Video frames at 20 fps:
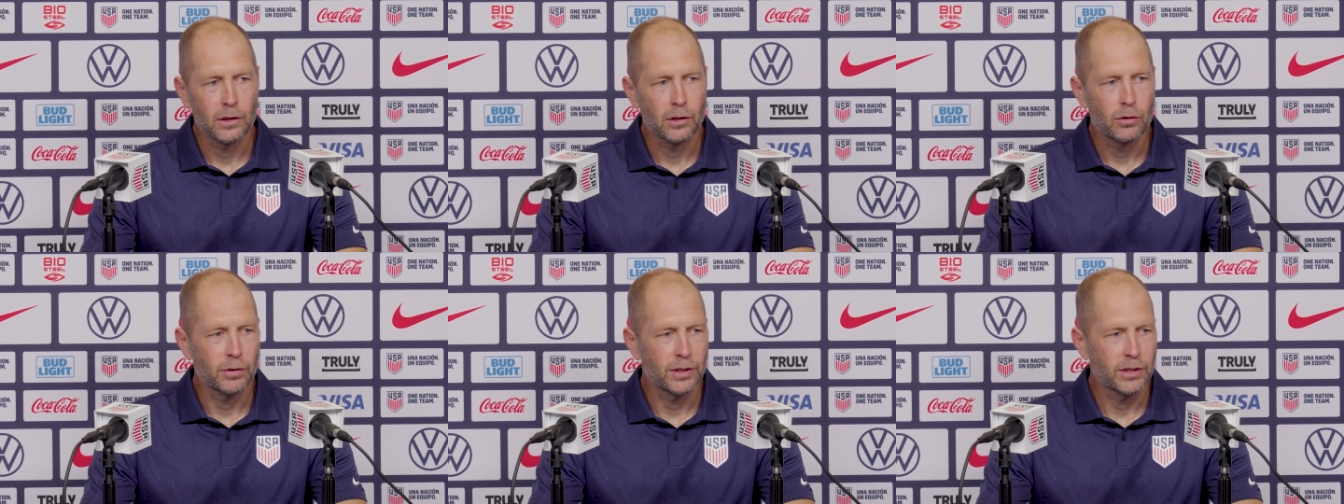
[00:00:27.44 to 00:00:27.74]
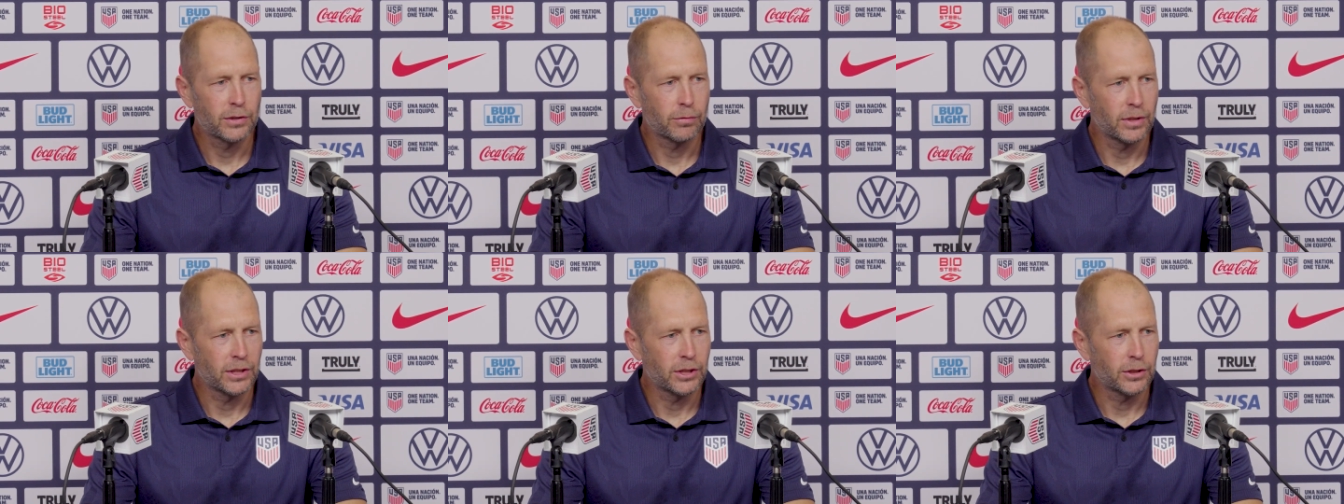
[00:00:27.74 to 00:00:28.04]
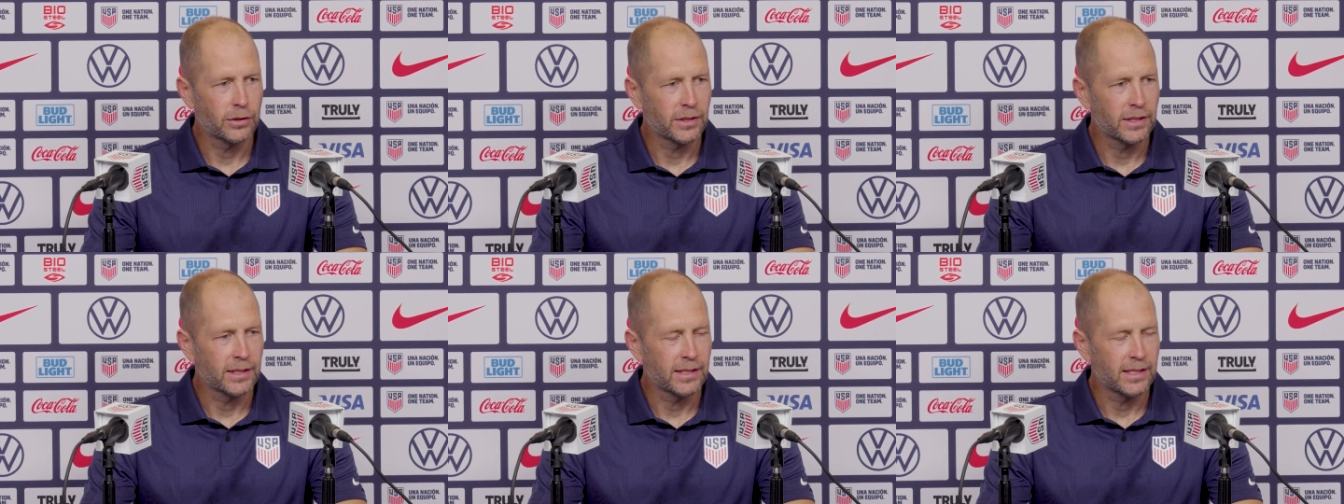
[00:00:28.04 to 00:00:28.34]
Chris
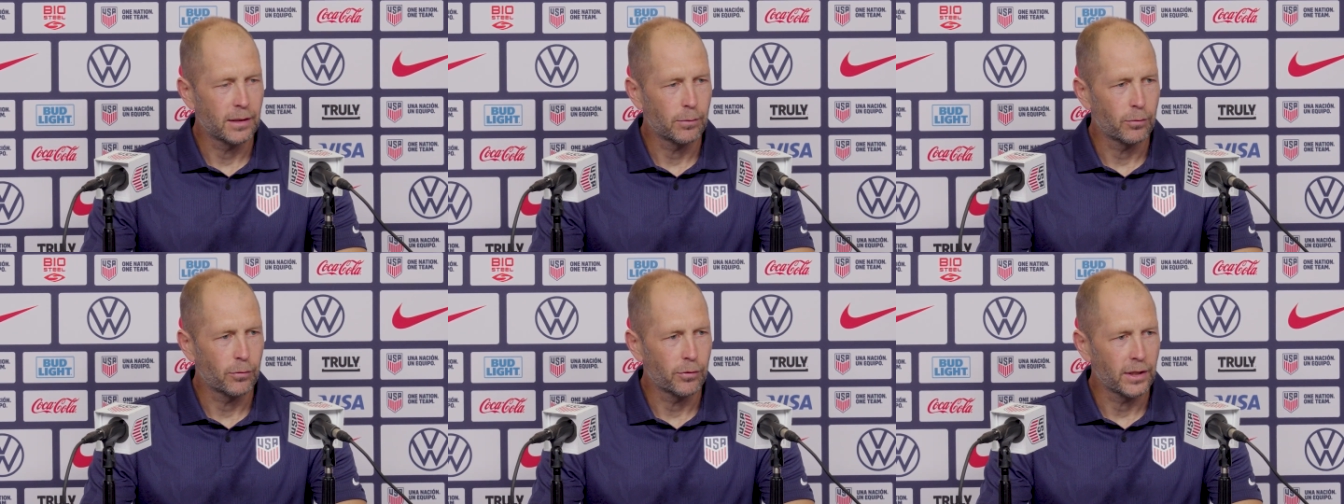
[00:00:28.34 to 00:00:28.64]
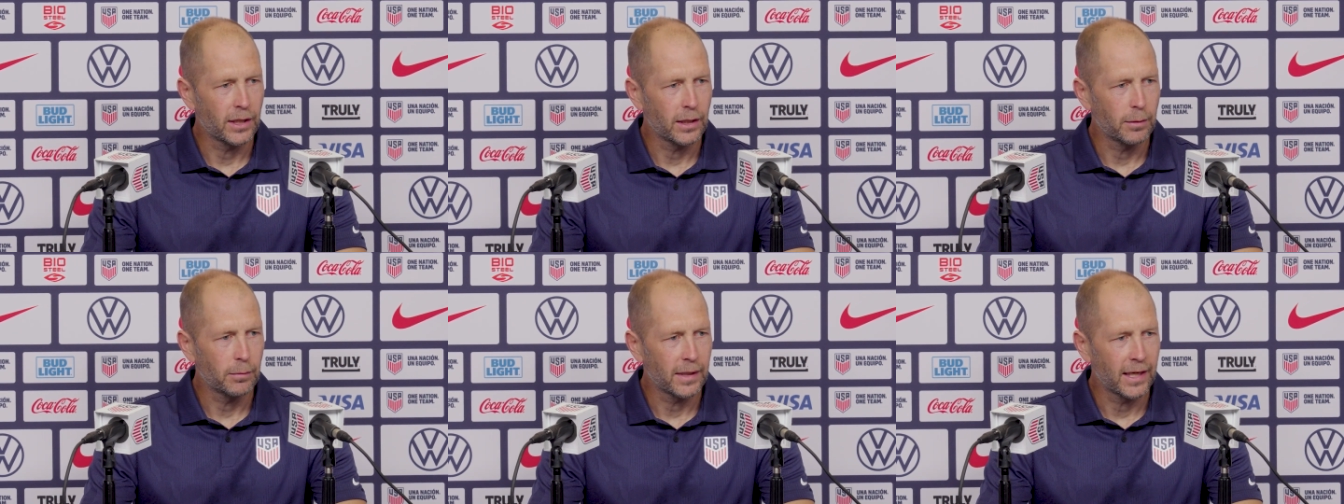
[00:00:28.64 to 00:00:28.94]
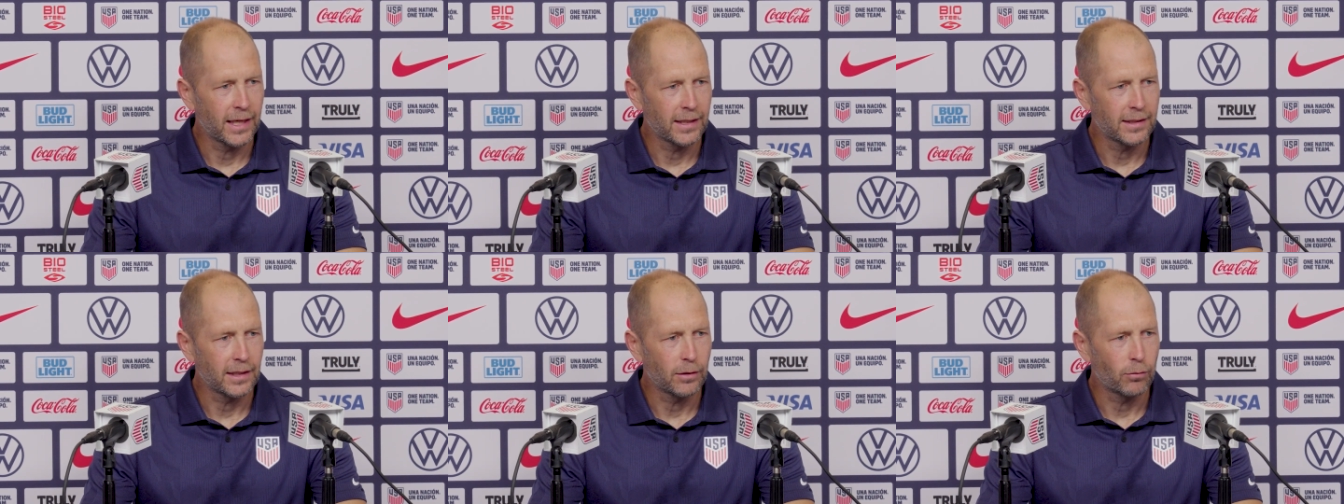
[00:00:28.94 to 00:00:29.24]
Richards and Tim Ream,
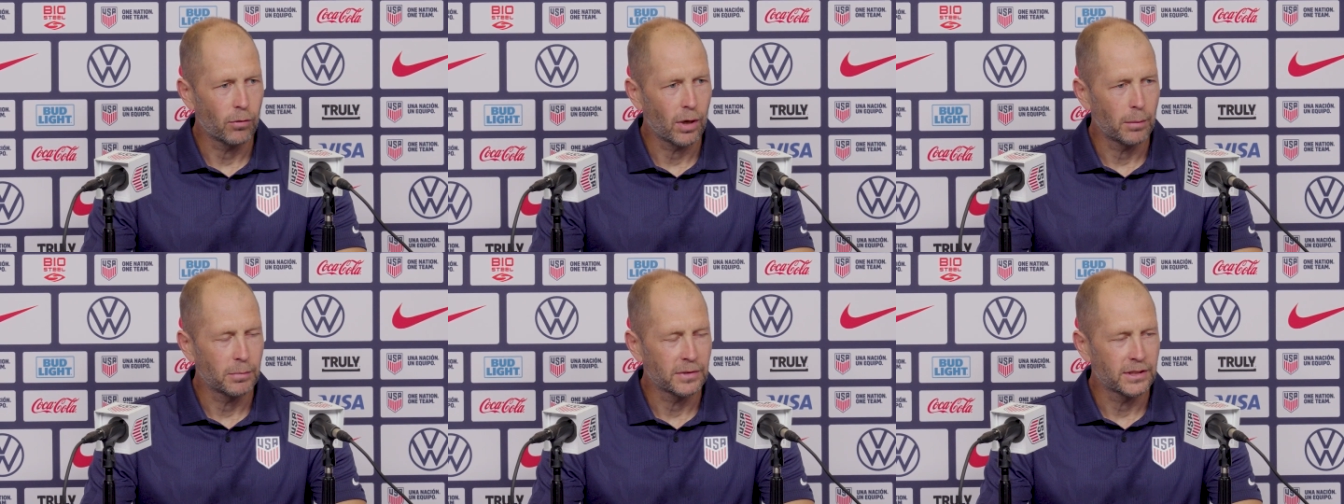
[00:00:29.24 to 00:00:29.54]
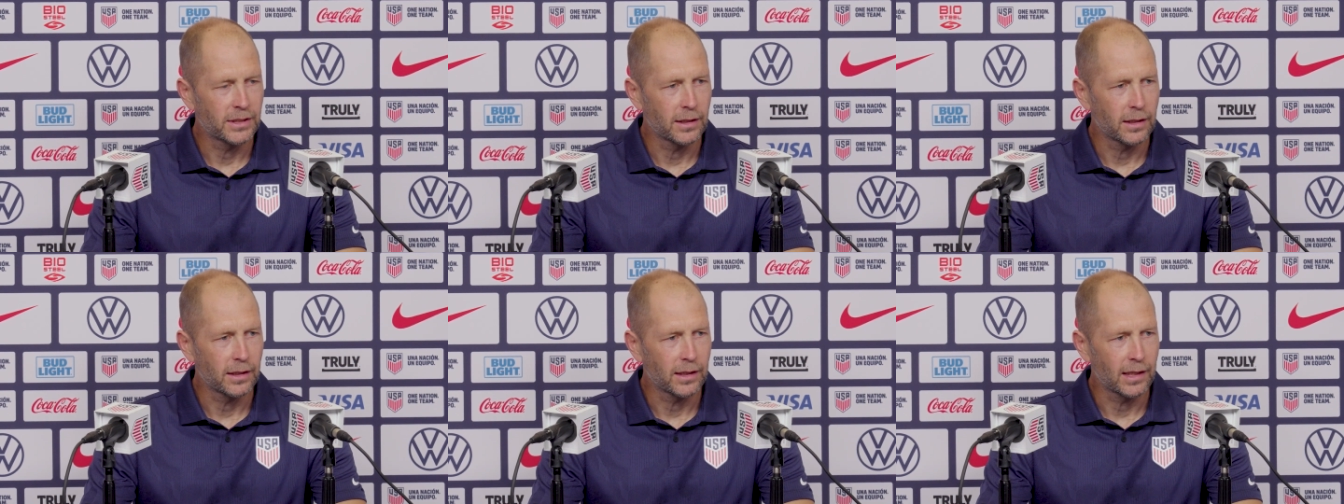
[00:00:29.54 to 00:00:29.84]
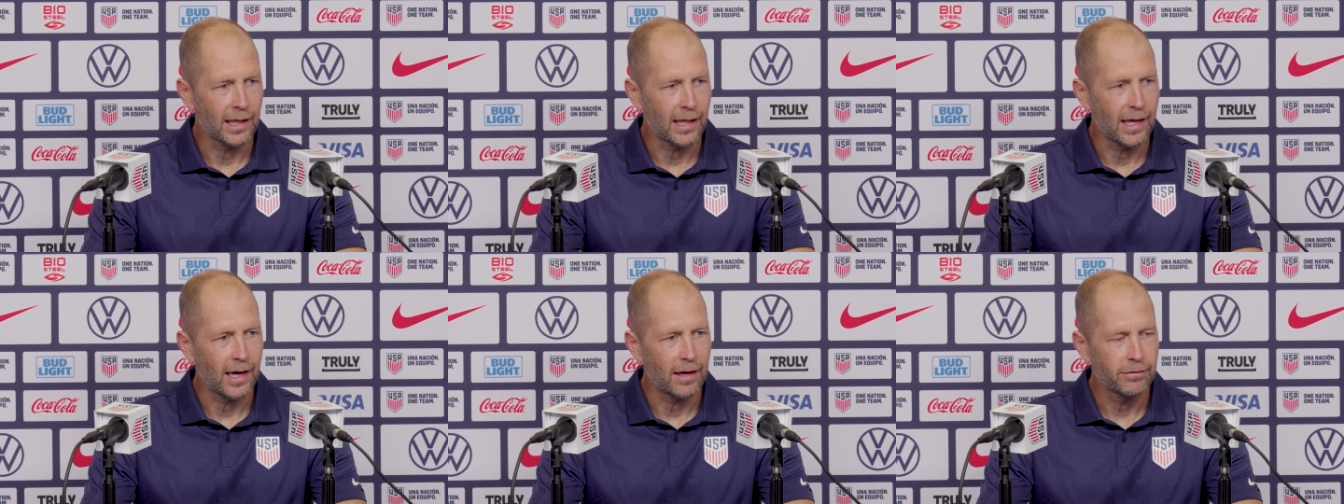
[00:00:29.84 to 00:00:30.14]
Antonee Robinson on the
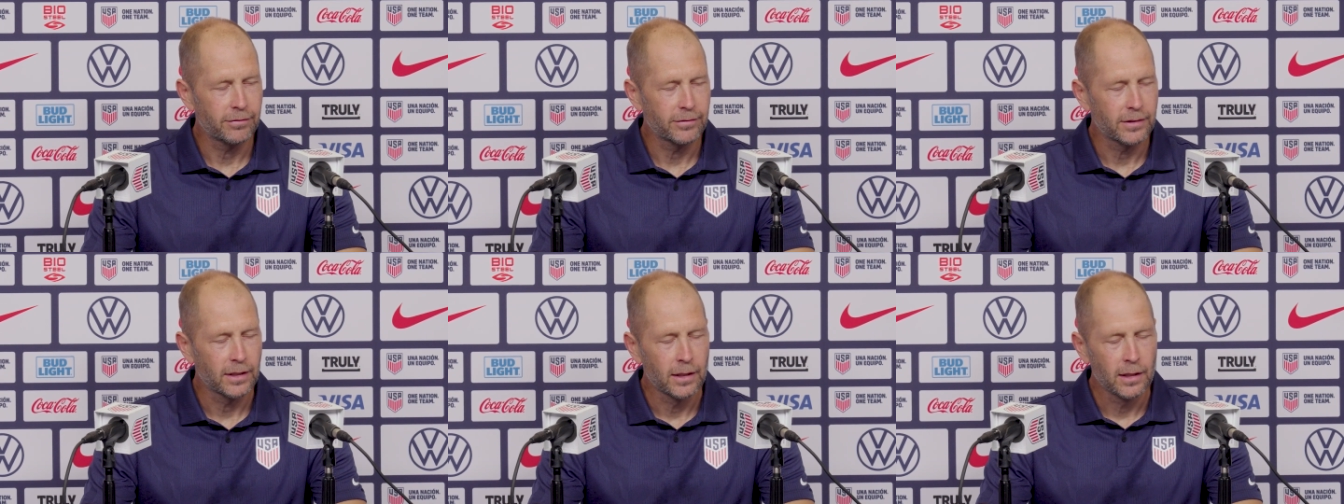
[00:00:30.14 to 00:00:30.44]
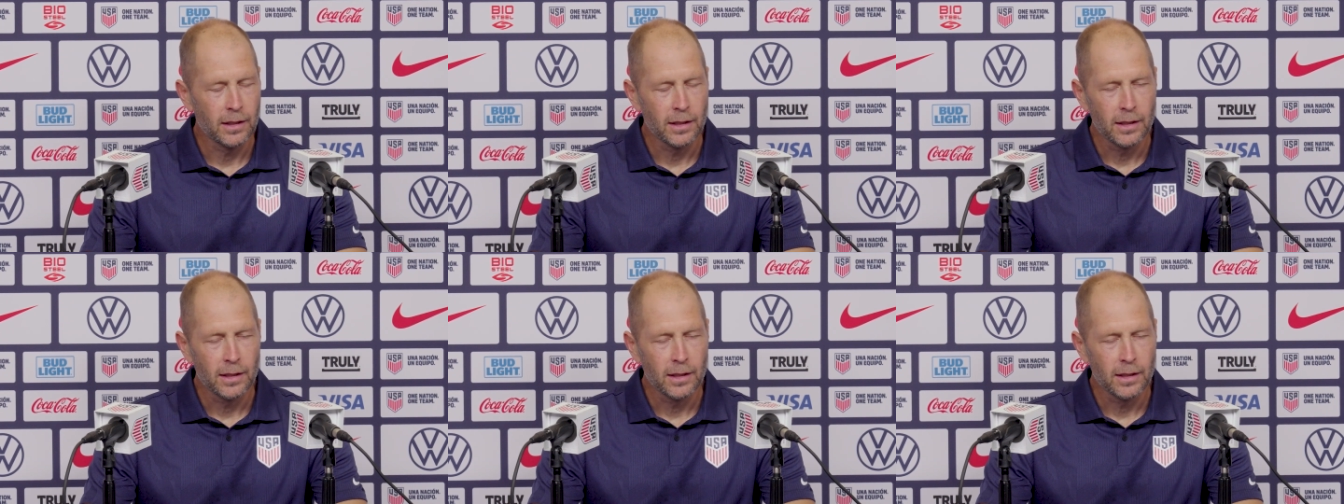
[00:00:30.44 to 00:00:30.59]
left,